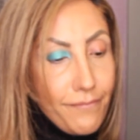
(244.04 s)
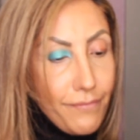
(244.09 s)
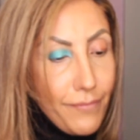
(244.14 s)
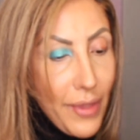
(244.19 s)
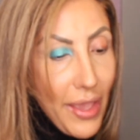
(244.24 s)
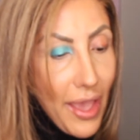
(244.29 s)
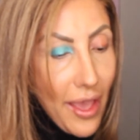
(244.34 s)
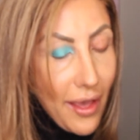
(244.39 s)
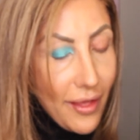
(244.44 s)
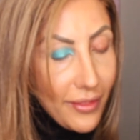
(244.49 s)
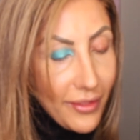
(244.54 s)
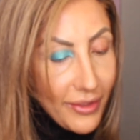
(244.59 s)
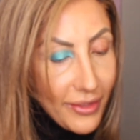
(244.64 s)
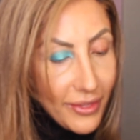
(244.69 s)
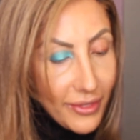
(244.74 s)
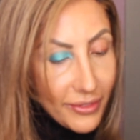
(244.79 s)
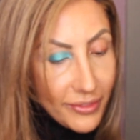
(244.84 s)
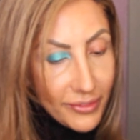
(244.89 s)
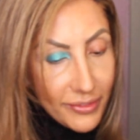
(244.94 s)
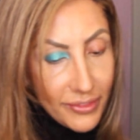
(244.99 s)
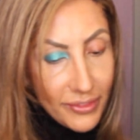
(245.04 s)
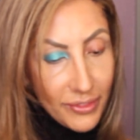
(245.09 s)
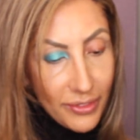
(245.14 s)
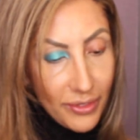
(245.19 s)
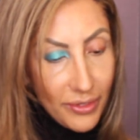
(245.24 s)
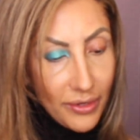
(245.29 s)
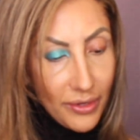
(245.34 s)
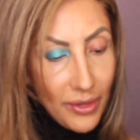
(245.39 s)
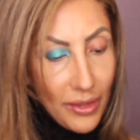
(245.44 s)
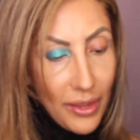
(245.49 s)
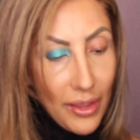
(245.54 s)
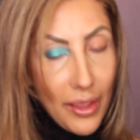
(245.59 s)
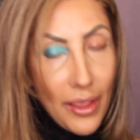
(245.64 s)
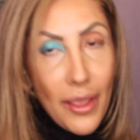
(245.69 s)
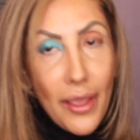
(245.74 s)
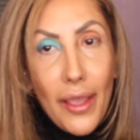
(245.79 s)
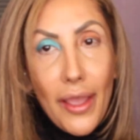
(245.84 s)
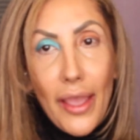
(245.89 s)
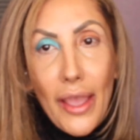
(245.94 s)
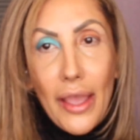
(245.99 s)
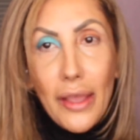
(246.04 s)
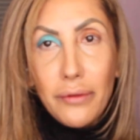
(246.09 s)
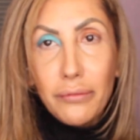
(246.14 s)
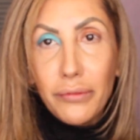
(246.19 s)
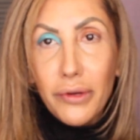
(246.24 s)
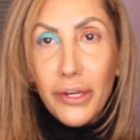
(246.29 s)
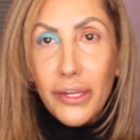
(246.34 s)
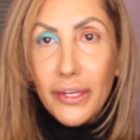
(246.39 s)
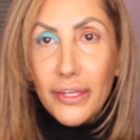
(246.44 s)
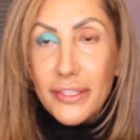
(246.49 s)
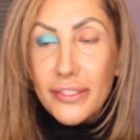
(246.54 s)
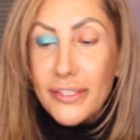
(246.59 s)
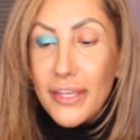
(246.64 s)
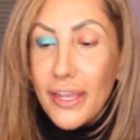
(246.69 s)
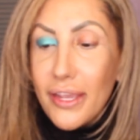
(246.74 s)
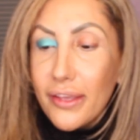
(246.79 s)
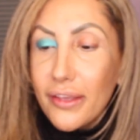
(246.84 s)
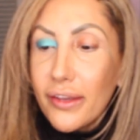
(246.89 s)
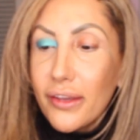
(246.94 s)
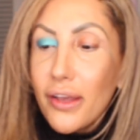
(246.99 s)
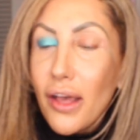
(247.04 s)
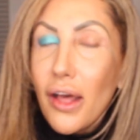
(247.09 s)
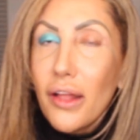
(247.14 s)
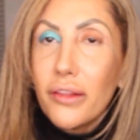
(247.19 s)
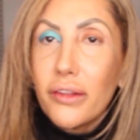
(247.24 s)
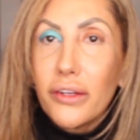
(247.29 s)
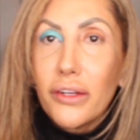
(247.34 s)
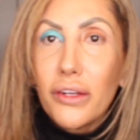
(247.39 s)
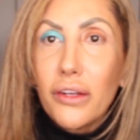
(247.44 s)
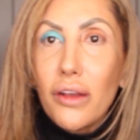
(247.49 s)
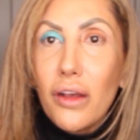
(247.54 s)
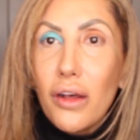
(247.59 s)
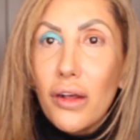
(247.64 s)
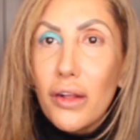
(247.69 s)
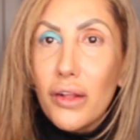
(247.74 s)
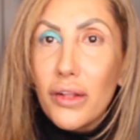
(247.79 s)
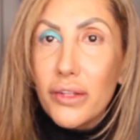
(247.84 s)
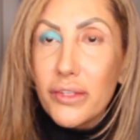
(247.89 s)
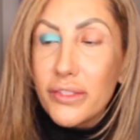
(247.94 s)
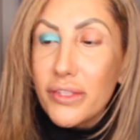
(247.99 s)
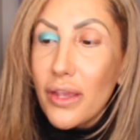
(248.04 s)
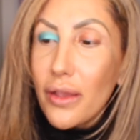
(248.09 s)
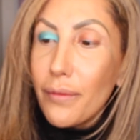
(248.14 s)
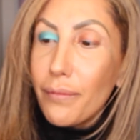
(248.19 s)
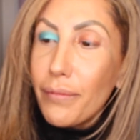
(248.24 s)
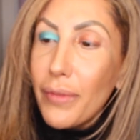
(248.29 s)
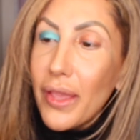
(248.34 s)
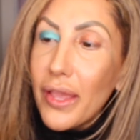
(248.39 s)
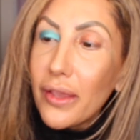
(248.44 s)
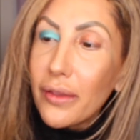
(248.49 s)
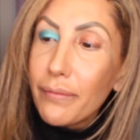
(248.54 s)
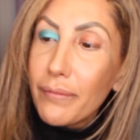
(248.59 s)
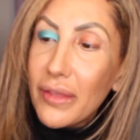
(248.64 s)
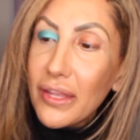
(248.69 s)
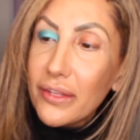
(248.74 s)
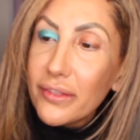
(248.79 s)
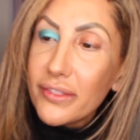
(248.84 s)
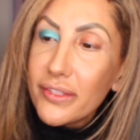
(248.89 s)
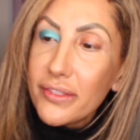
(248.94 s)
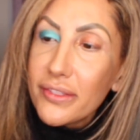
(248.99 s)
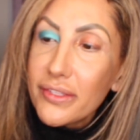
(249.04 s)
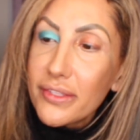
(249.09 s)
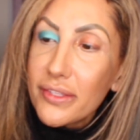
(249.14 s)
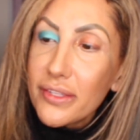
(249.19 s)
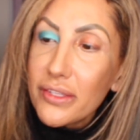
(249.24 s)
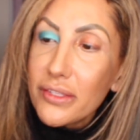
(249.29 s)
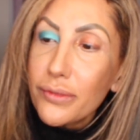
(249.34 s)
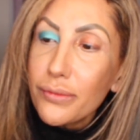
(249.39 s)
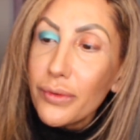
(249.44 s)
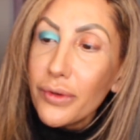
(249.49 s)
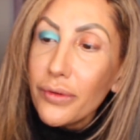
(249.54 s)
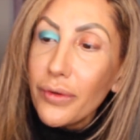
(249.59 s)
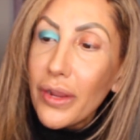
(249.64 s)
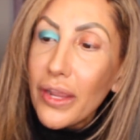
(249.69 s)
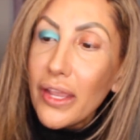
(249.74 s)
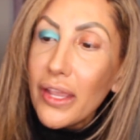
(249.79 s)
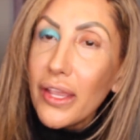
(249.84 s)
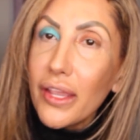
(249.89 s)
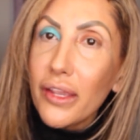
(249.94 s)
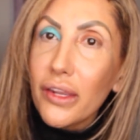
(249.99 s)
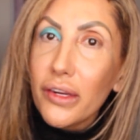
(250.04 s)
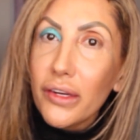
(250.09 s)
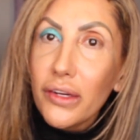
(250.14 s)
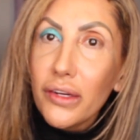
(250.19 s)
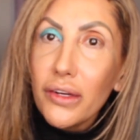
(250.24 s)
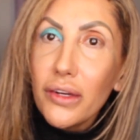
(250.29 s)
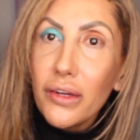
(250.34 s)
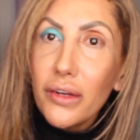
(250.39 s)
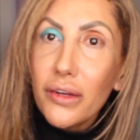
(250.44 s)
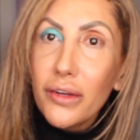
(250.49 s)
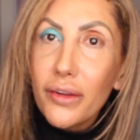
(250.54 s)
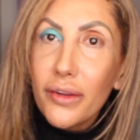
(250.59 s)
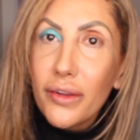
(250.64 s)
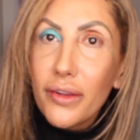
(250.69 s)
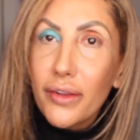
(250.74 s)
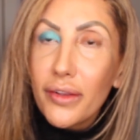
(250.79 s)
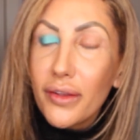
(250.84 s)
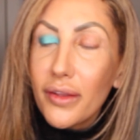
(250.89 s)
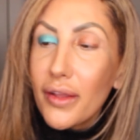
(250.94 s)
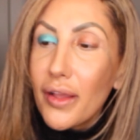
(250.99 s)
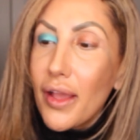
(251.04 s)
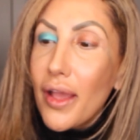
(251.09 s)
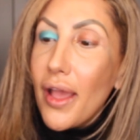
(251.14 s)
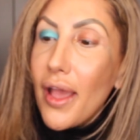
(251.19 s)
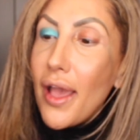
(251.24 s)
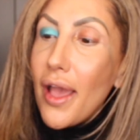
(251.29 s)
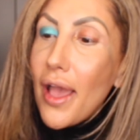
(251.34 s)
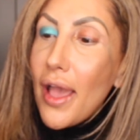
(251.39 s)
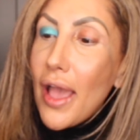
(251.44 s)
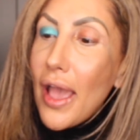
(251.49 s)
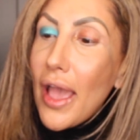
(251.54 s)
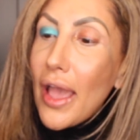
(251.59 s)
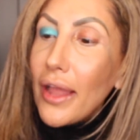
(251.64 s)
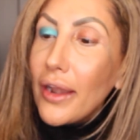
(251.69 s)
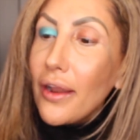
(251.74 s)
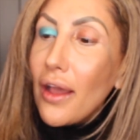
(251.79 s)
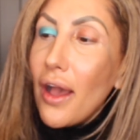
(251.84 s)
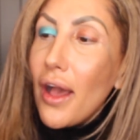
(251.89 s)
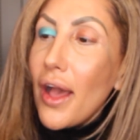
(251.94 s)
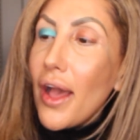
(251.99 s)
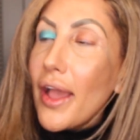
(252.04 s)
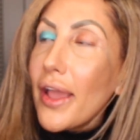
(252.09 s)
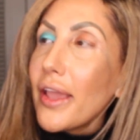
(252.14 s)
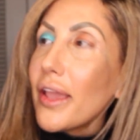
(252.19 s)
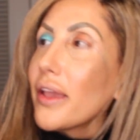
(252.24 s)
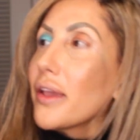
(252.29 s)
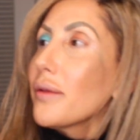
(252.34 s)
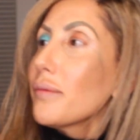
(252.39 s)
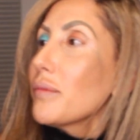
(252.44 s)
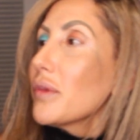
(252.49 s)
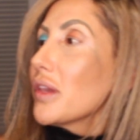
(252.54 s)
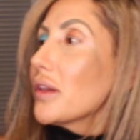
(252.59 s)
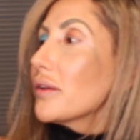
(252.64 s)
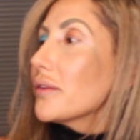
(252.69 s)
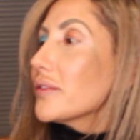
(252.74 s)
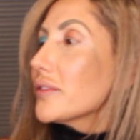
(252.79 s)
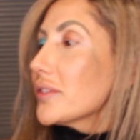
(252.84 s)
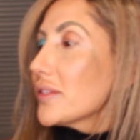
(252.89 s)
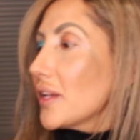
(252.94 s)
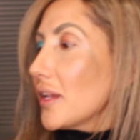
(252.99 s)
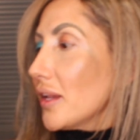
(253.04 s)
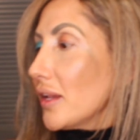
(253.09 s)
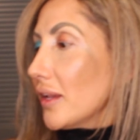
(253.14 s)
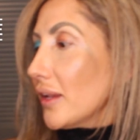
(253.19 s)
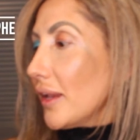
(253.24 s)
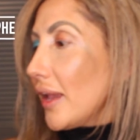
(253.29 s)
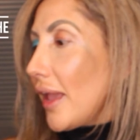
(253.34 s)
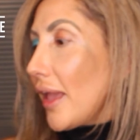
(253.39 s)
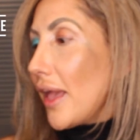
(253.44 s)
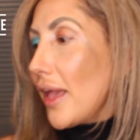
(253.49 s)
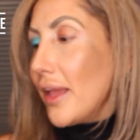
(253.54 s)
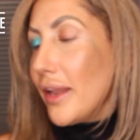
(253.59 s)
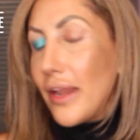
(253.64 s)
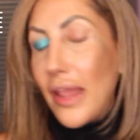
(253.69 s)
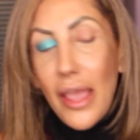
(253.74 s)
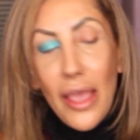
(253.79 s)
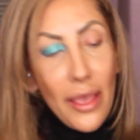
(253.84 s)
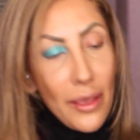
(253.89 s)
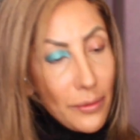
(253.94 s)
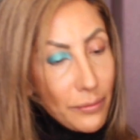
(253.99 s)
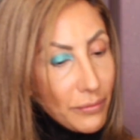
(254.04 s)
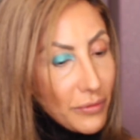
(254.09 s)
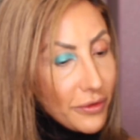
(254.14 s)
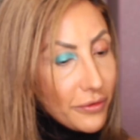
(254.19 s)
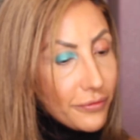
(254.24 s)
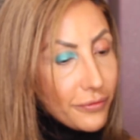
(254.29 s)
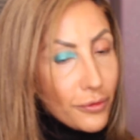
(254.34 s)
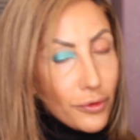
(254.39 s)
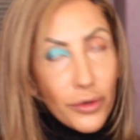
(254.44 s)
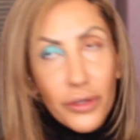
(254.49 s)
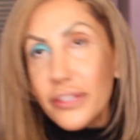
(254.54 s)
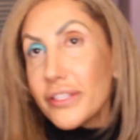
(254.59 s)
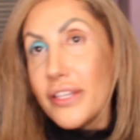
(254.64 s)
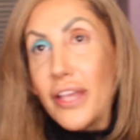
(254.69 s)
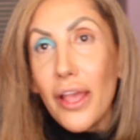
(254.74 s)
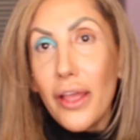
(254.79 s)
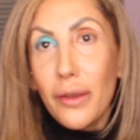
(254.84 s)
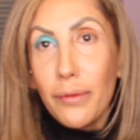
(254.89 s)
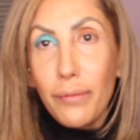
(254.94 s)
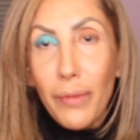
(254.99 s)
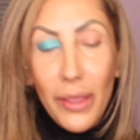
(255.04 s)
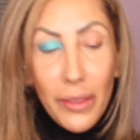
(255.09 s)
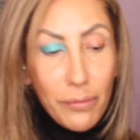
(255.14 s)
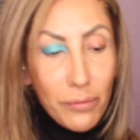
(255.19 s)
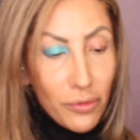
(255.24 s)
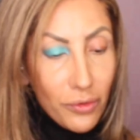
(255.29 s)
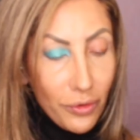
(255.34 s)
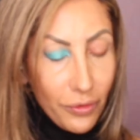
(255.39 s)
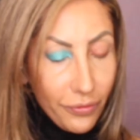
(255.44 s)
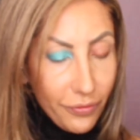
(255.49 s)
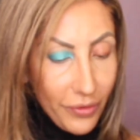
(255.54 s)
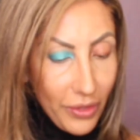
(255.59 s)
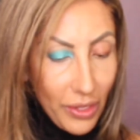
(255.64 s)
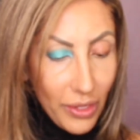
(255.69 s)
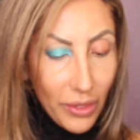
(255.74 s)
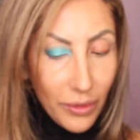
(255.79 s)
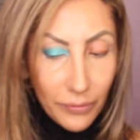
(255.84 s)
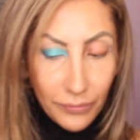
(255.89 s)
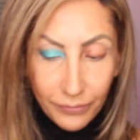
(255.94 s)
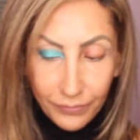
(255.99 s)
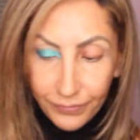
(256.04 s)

palette, and we're going to take a color called Pigment. It's this one right here, and I am using an M410 by Morphe.